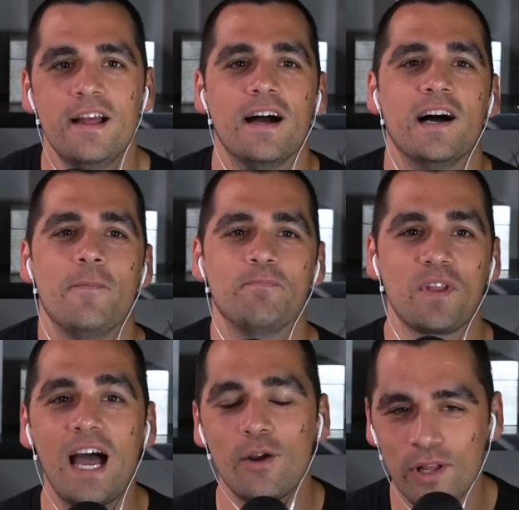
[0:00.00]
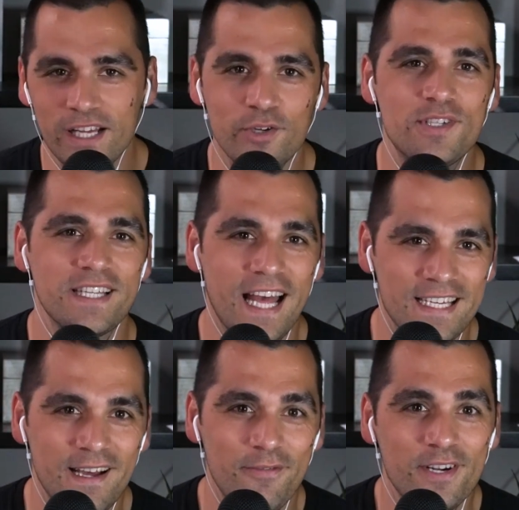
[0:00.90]
I don't like using that
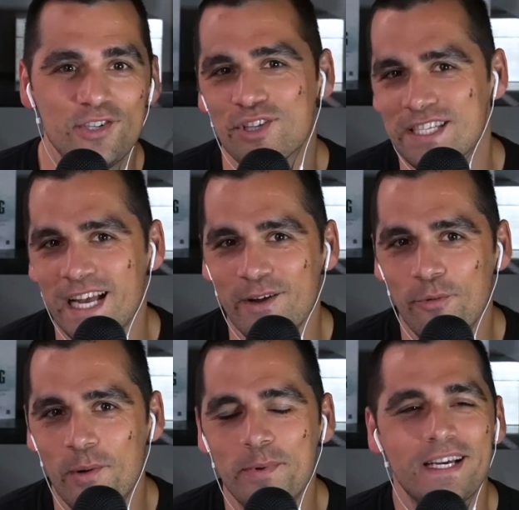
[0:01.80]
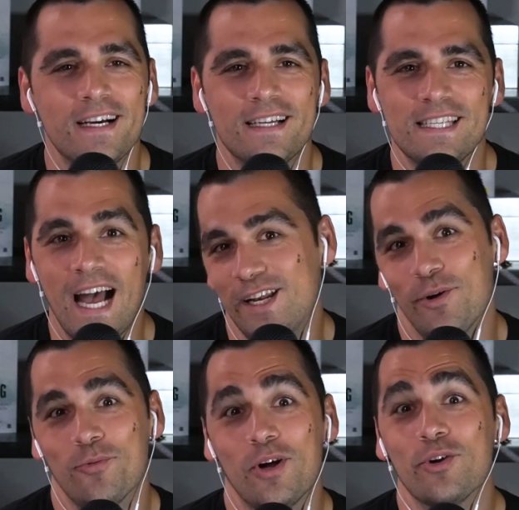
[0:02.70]
definition, the second one, because I
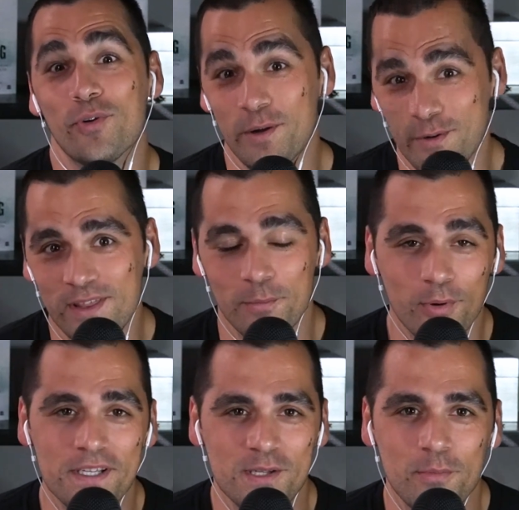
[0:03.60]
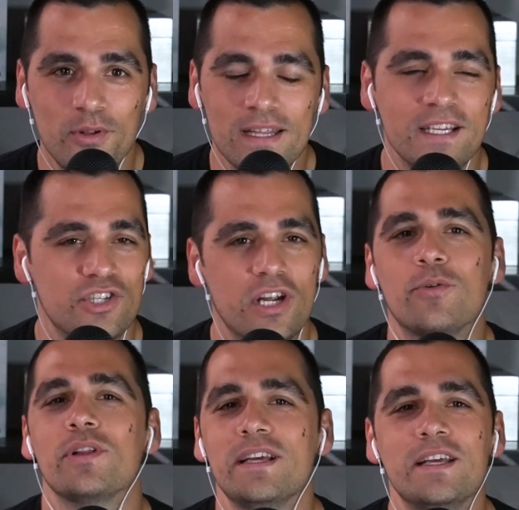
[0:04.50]
don't agree with the principle. I think
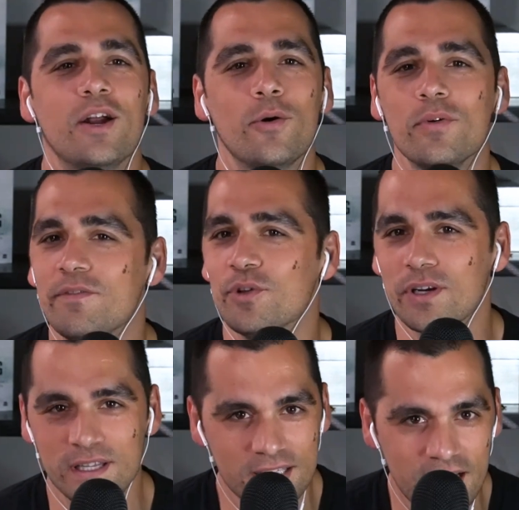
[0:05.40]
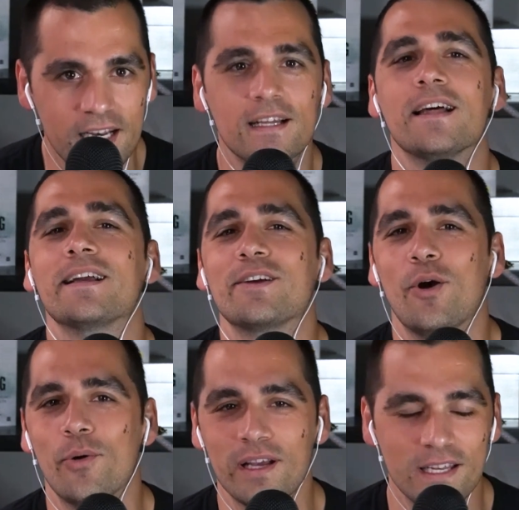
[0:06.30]
generally, if you look at the data, like
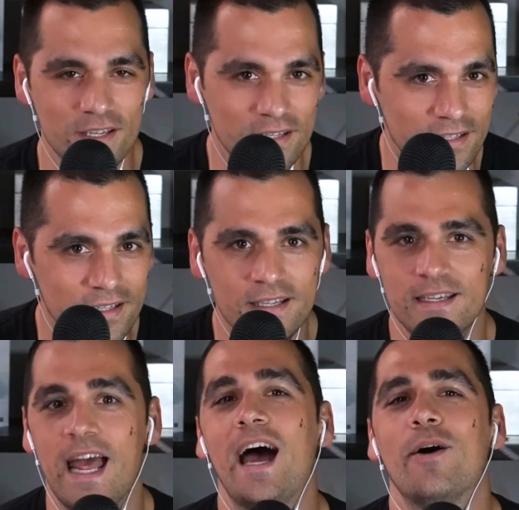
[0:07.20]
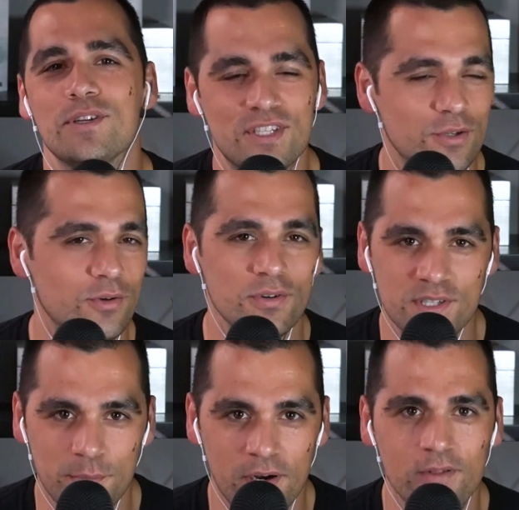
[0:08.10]
going in now and sooner is
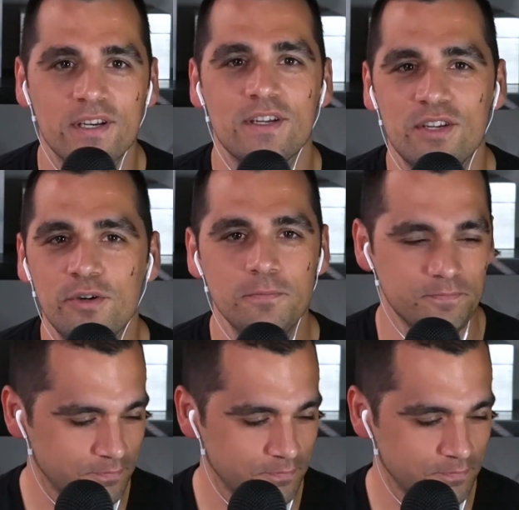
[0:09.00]
the better thing to do.